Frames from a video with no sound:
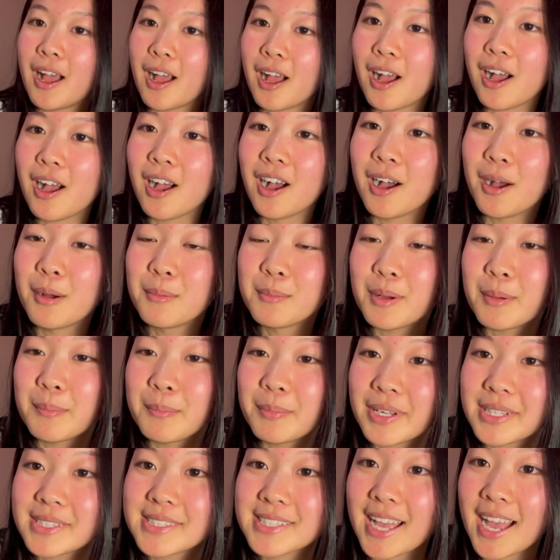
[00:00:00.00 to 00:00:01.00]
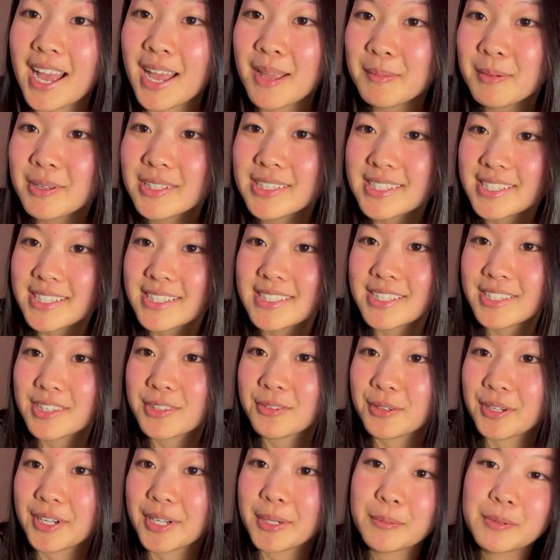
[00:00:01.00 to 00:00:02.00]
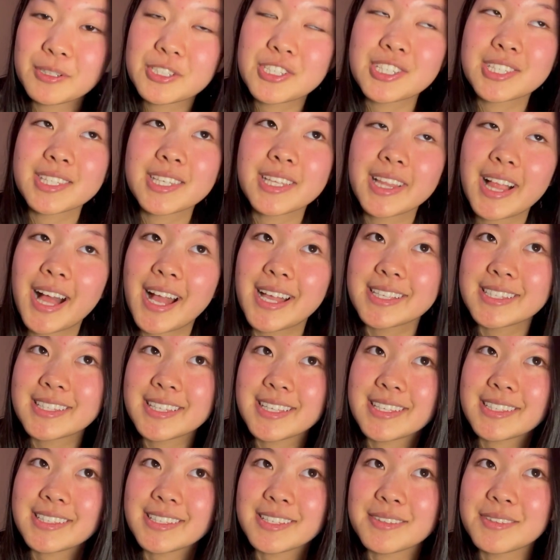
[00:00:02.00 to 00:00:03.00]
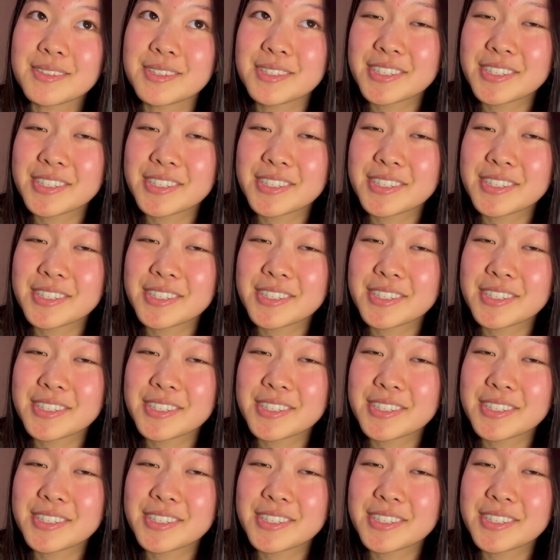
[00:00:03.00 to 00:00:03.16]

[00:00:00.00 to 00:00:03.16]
Um, but I'm on season three, which is the last season.